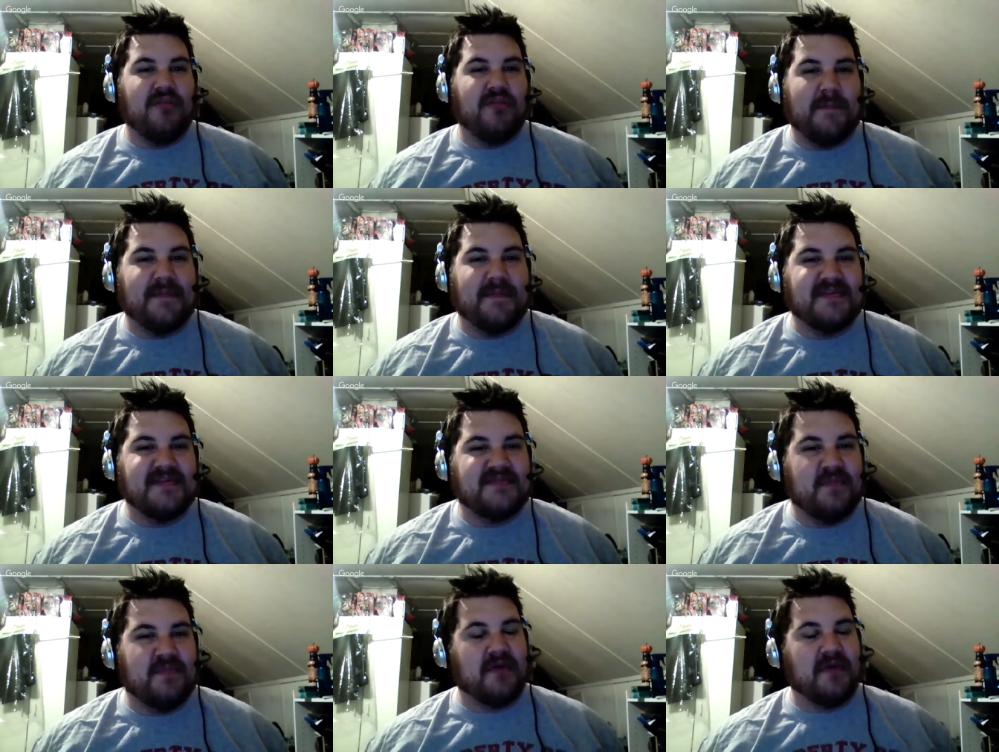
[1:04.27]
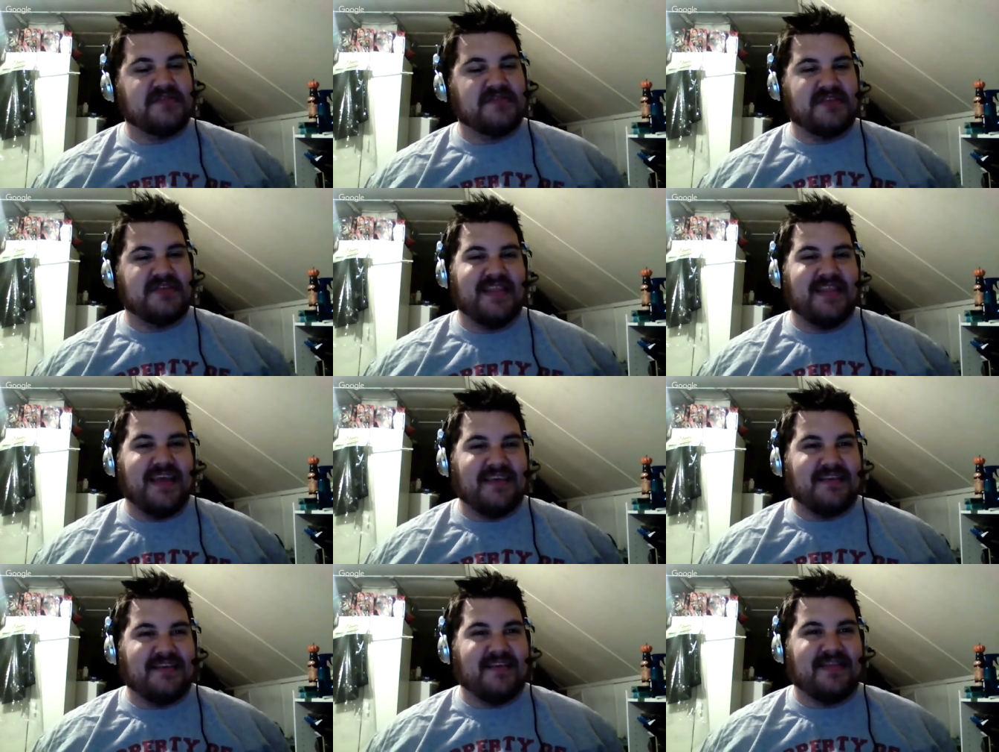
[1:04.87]
up as well as you'd
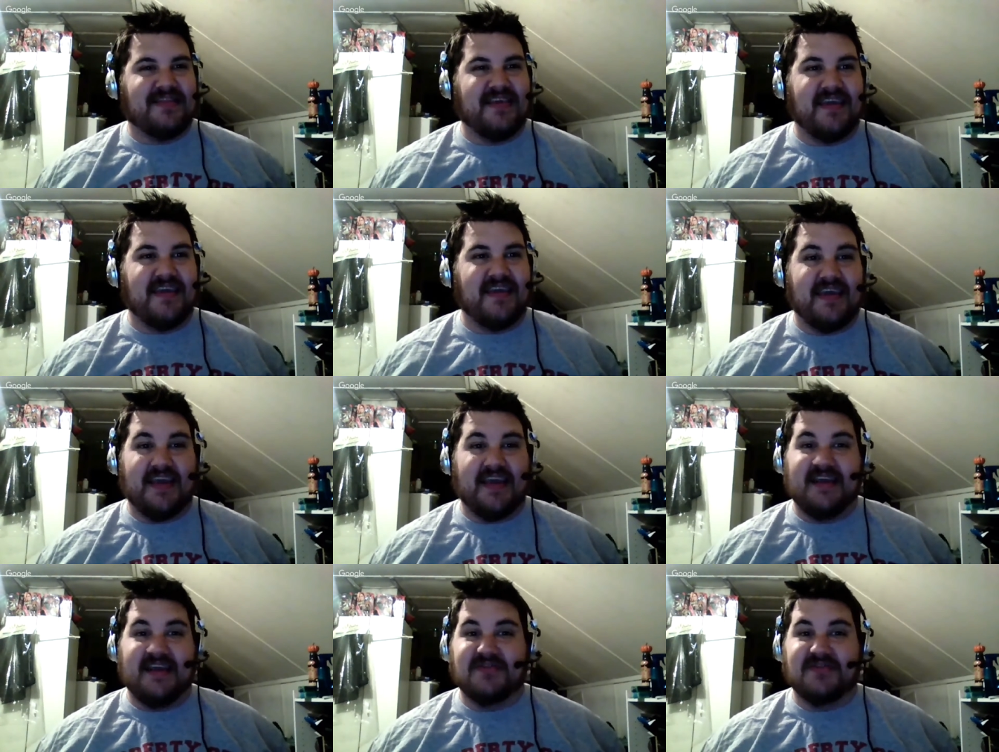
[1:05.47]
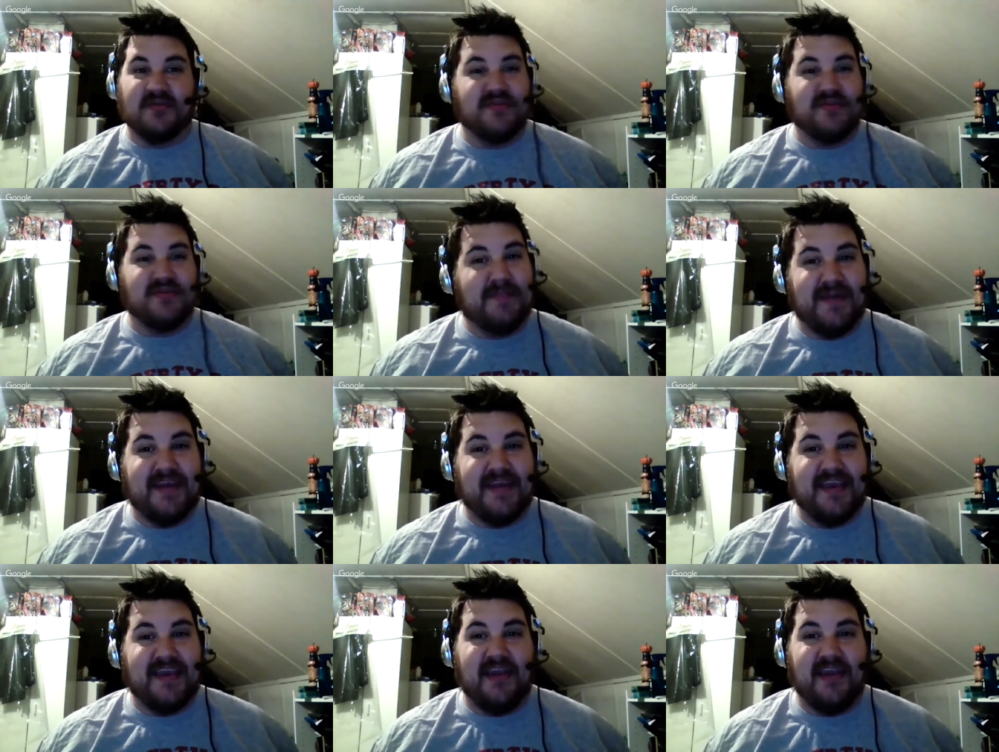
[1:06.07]
like to think, and it's only
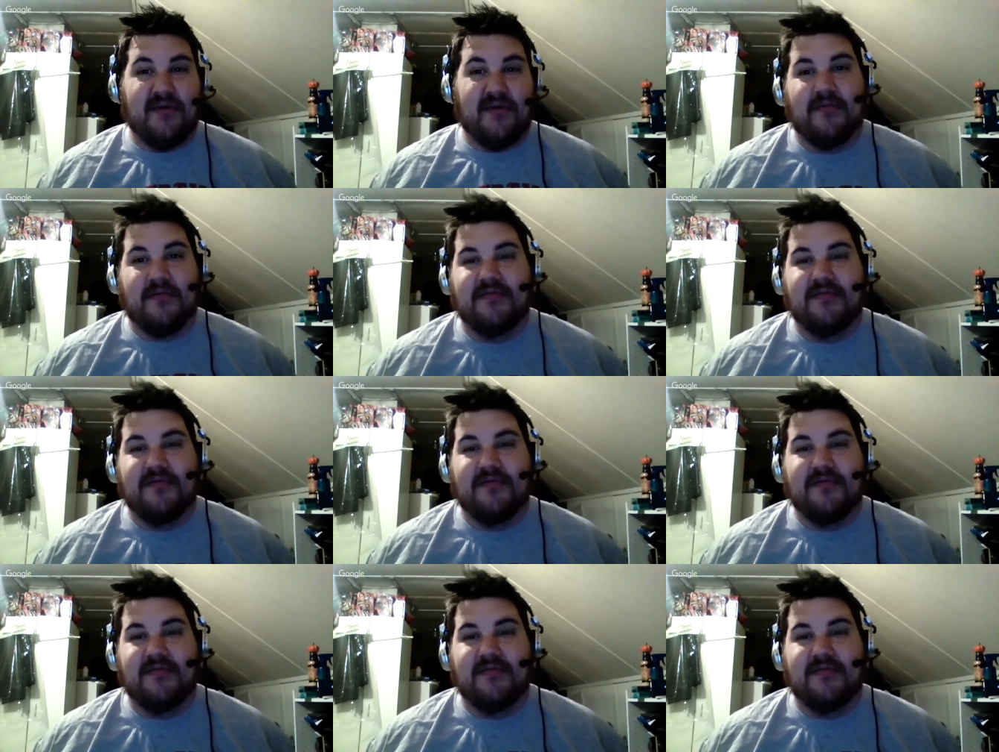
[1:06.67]
been a year.